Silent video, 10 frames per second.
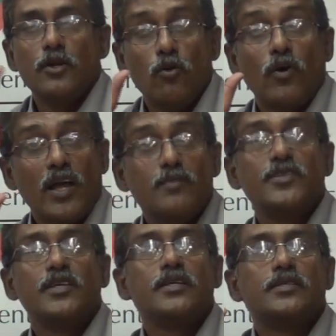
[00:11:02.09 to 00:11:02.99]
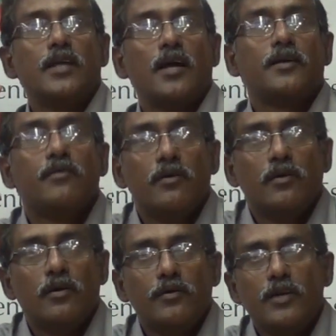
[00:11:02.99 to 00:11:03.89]
So what I am saying is that
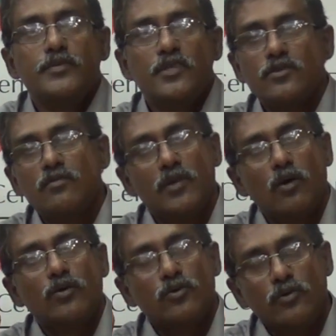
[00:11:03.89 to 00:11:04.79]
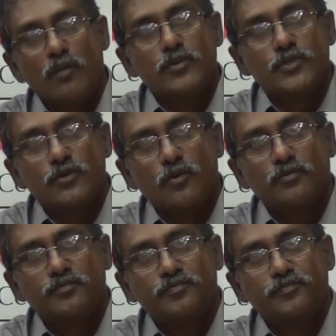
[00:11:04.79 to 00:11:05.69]
TRIPS doesn't belong to WTO.
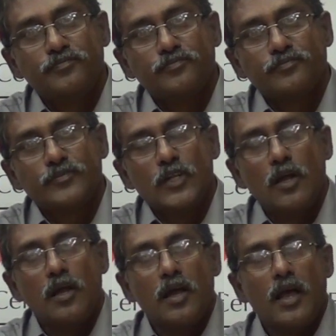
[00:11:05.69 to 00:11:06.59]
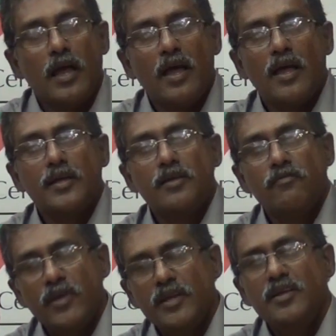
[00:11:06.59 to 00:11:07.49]
And a
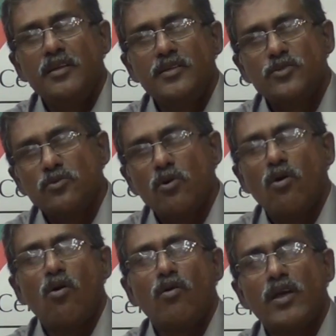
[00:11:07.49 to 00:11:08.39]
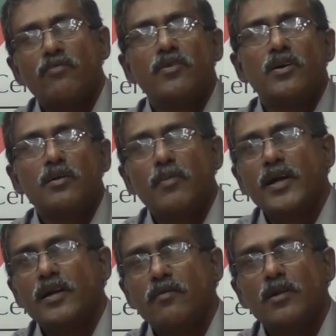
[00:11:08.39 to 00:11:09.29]
very strong effort
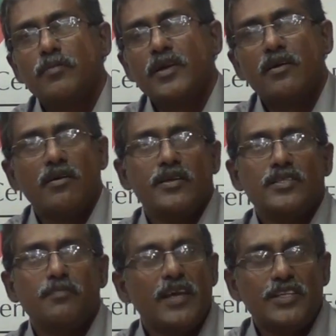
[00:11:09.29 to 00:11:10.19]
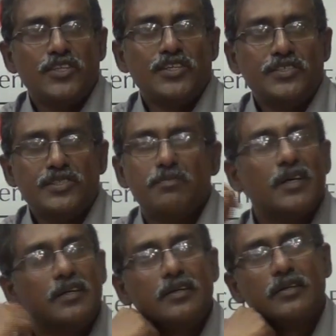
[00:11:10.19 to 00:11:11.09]
by developing countries may change it,
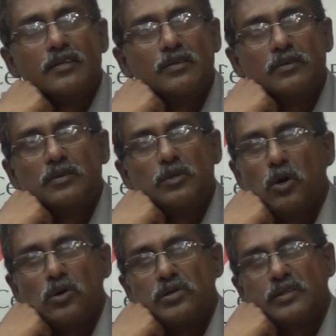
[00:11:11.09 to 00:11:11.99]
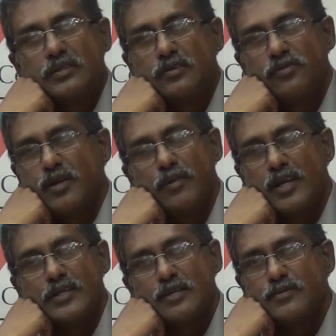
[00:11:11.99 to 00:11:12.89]
but not maybe
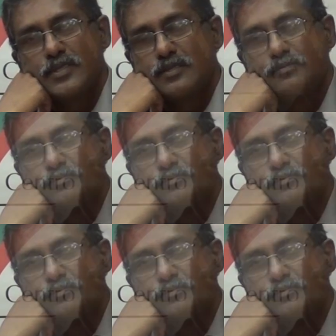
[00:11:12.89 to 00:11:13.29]
it is.